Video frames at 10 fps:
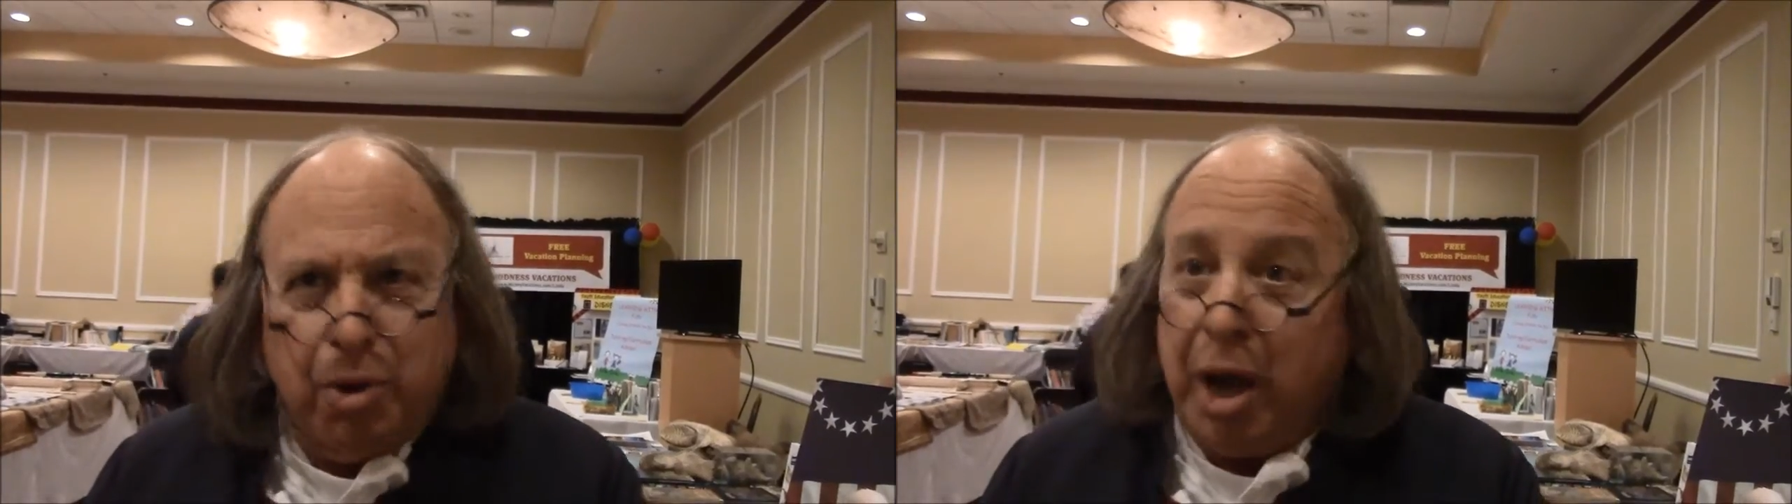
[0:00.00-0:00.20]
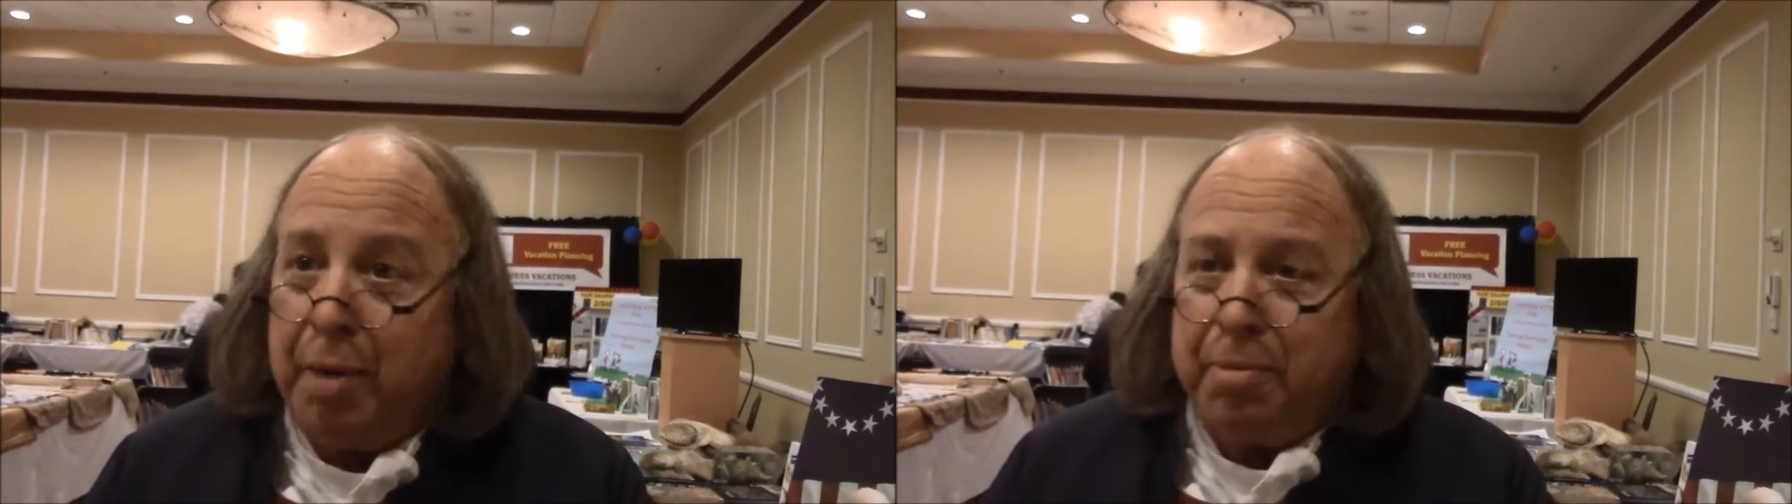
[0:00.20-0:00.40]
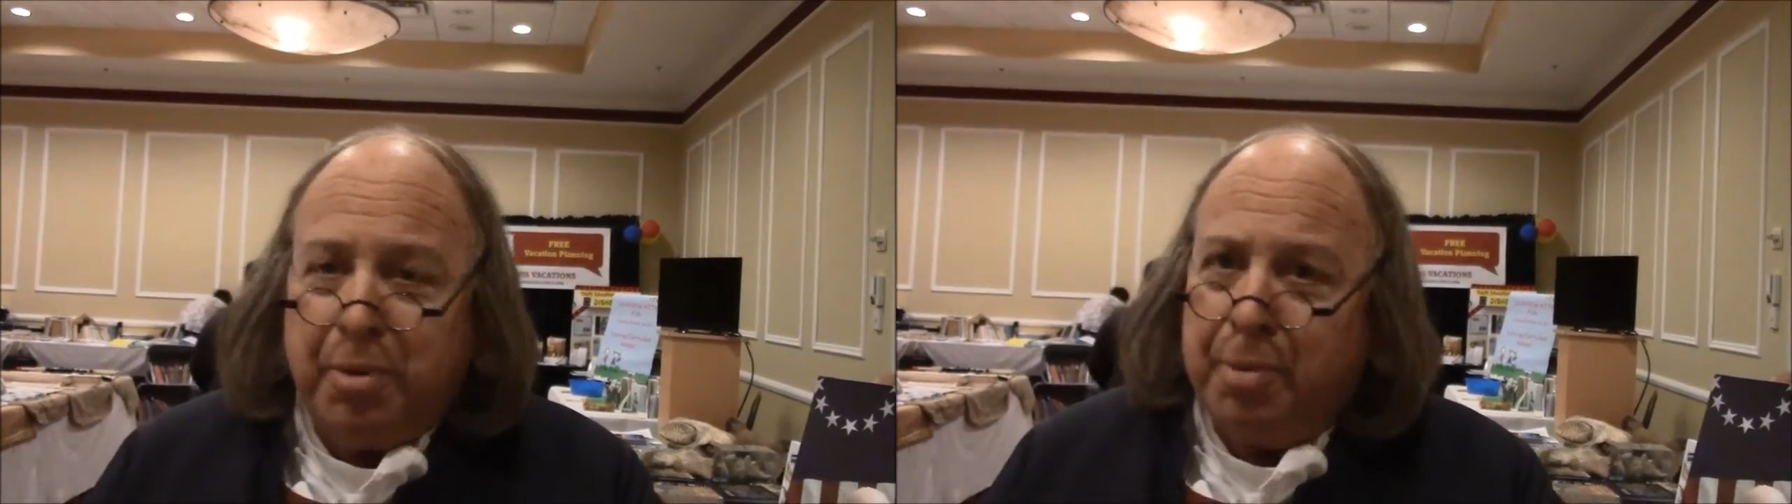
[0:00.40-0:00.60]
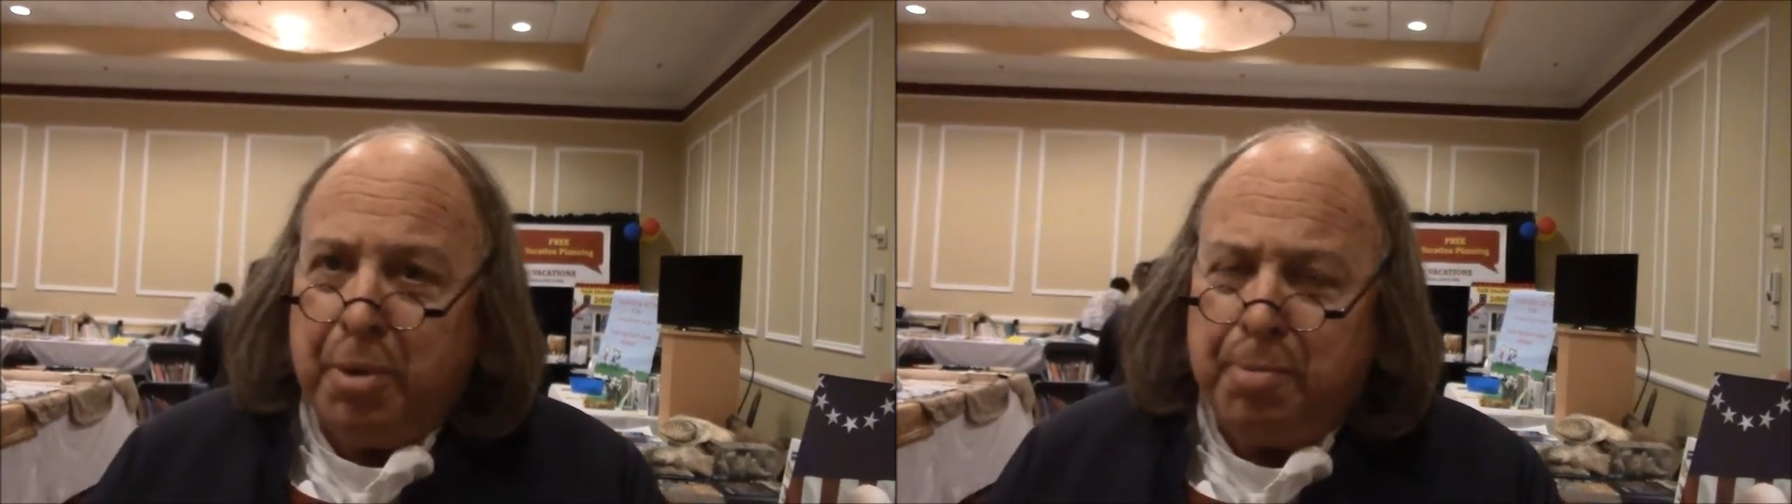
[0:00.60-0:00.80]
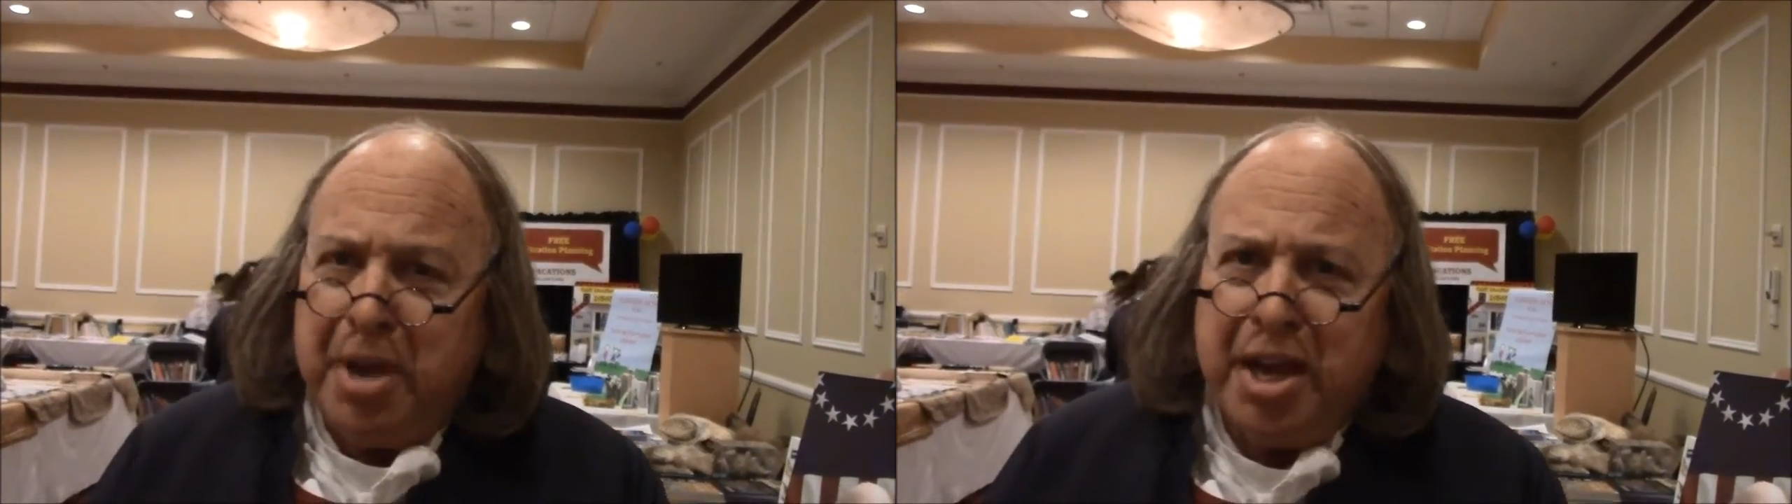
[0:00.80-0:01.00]
Well,
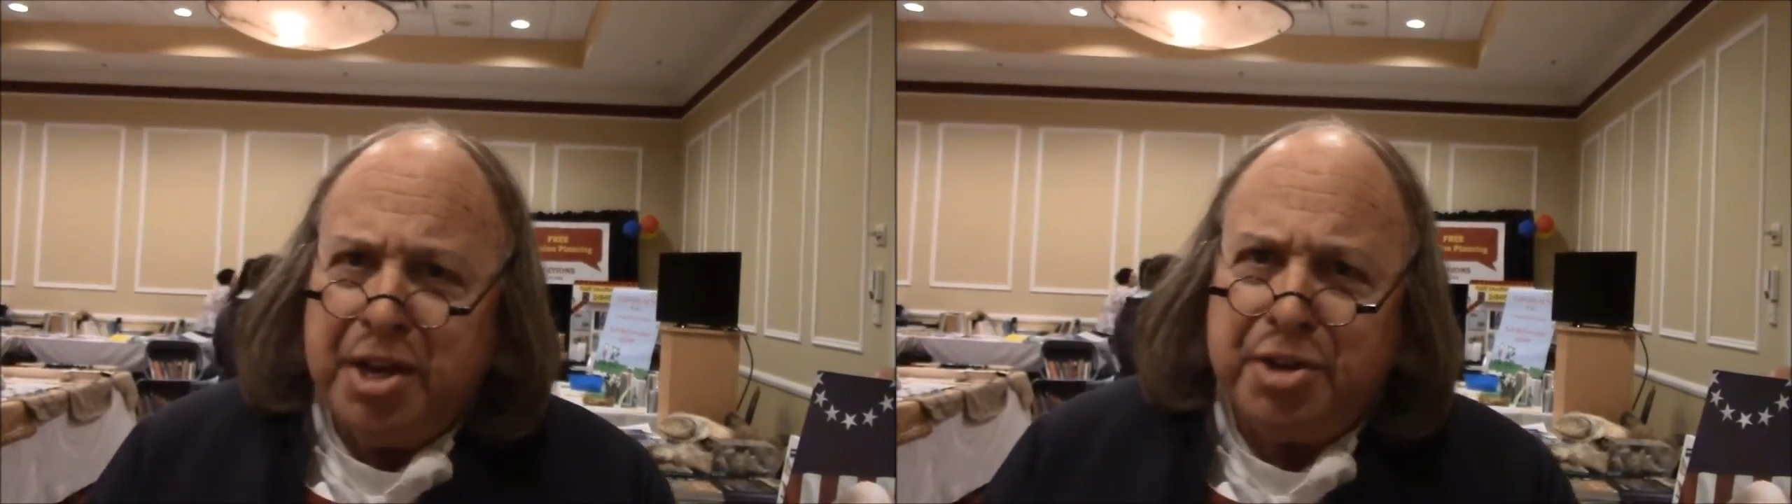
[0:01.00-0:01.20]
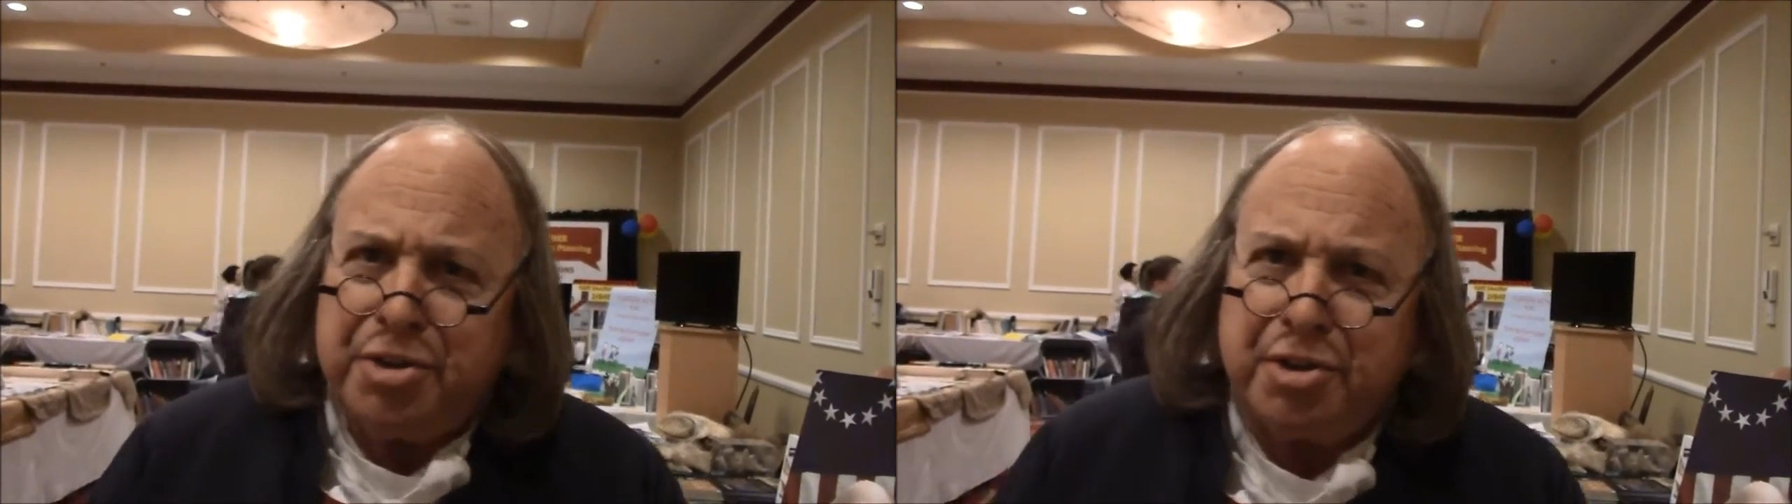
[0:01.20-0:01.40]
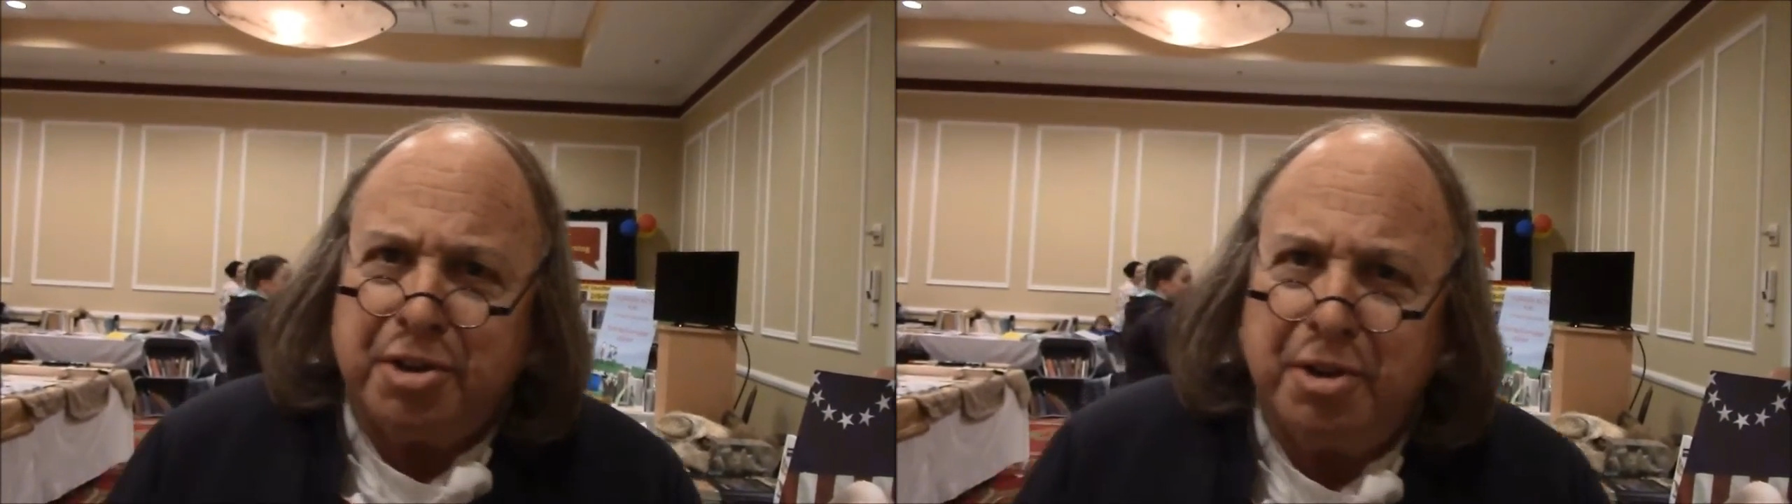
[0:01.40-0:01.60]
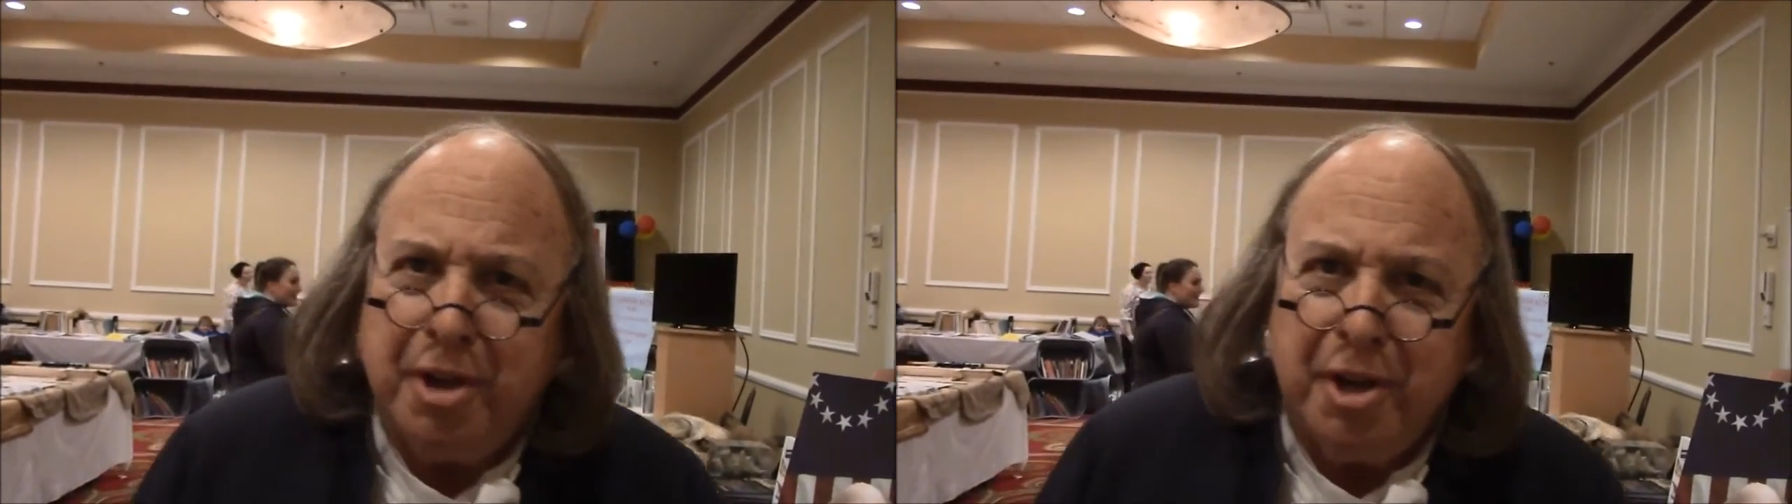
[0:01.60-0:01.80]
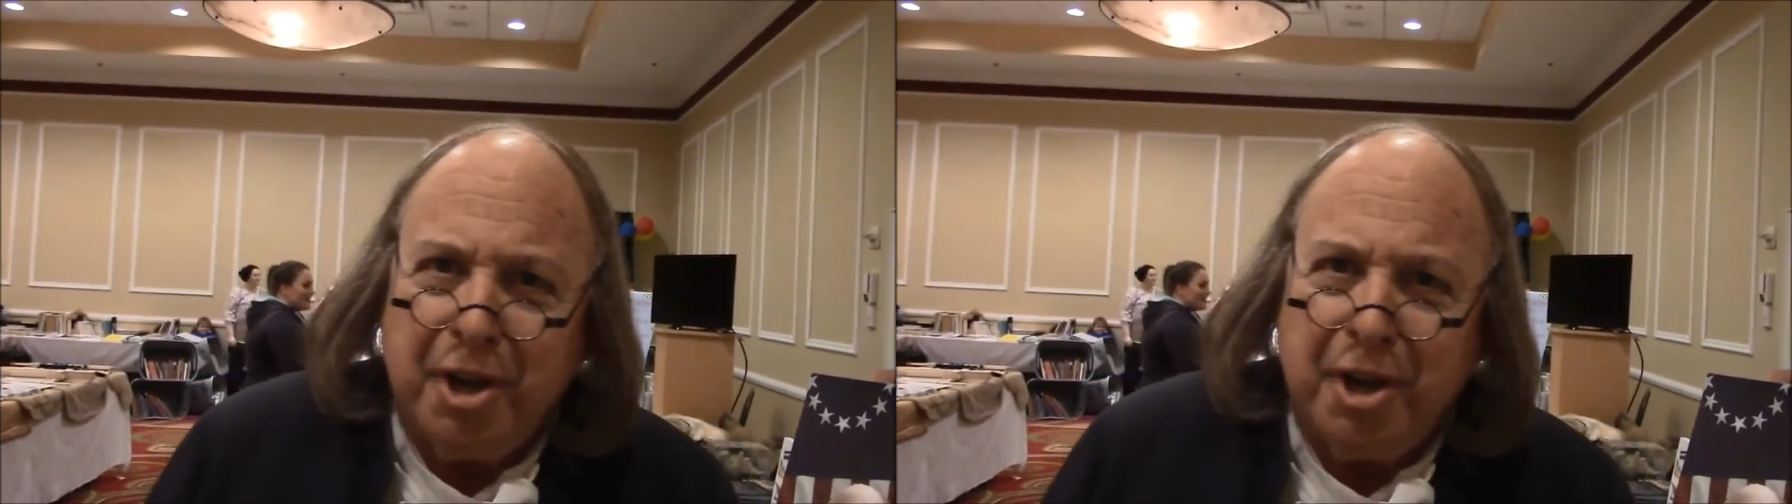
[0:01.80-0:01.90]
I'm amazed and